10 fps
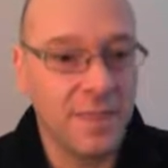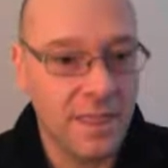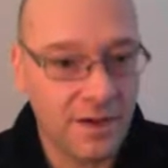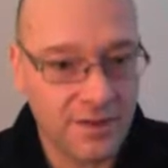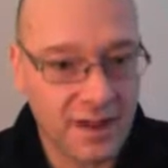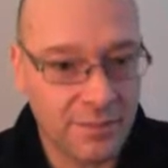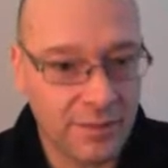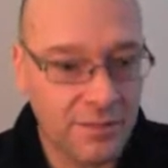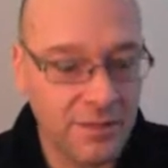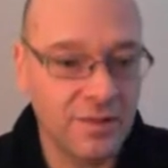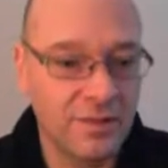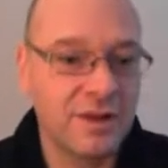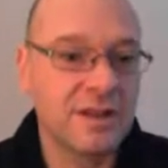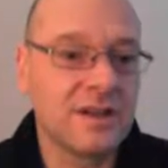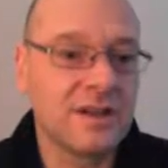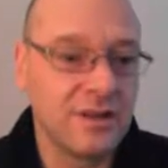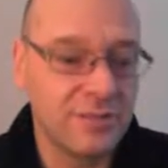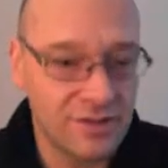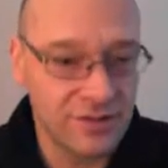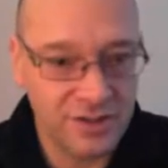You have capital employed, you
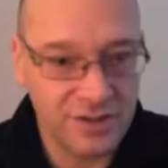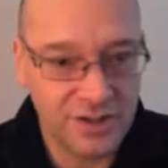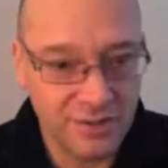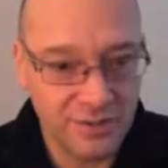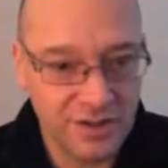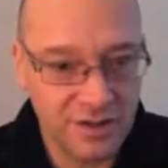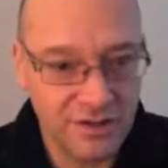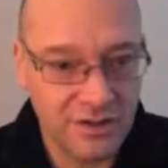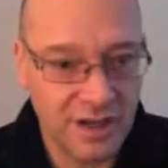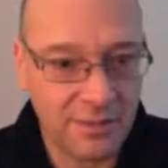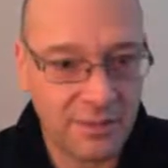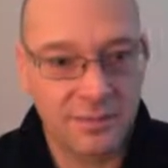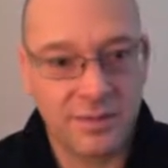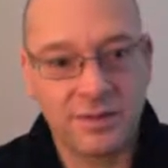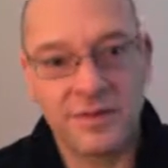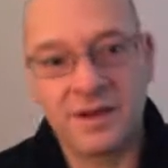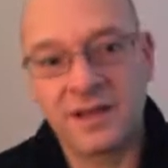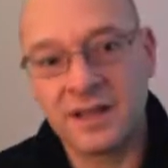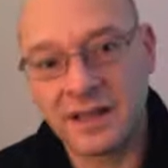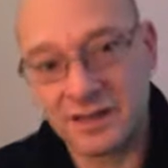produce a certain return on capital employed,
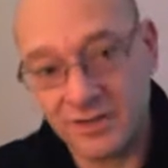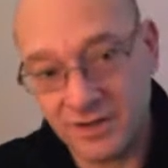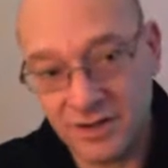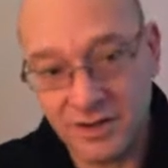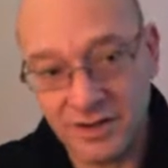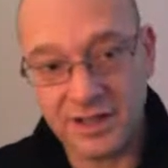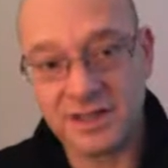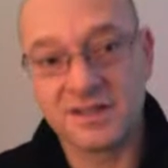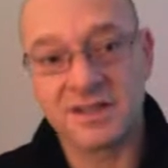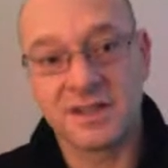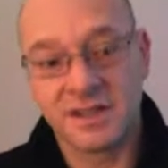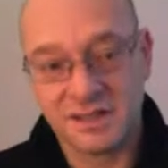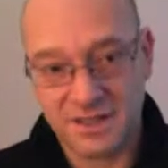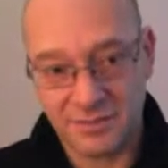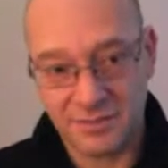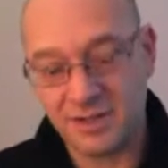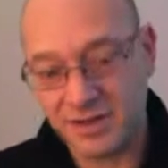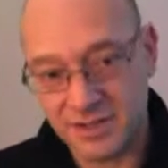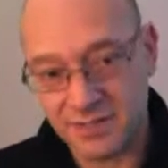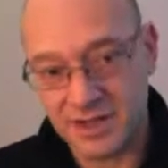that gives you earnings. Some of the
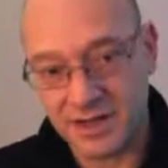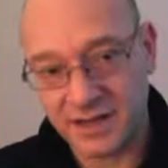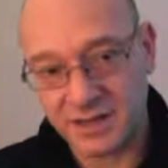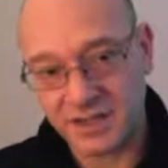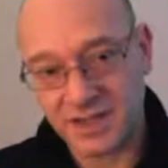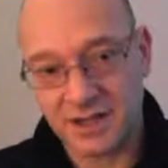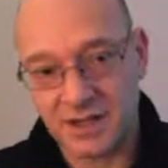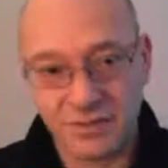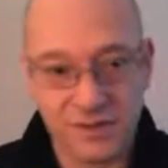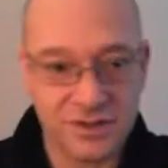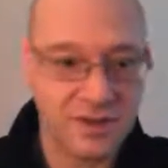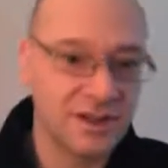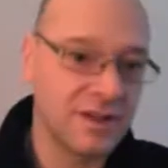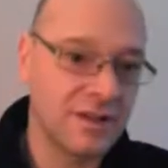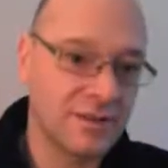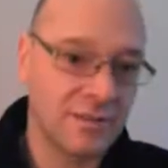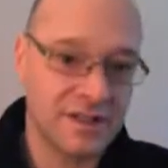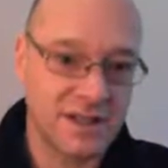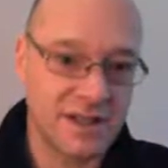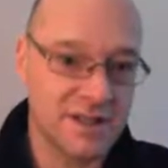earnings are paid out to shareholders, the
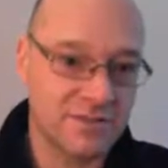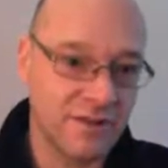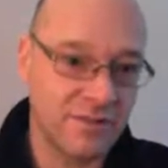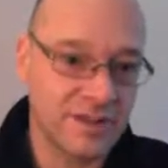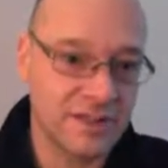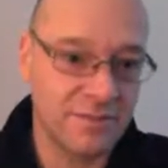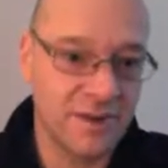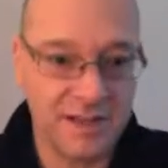rest gets reinvested back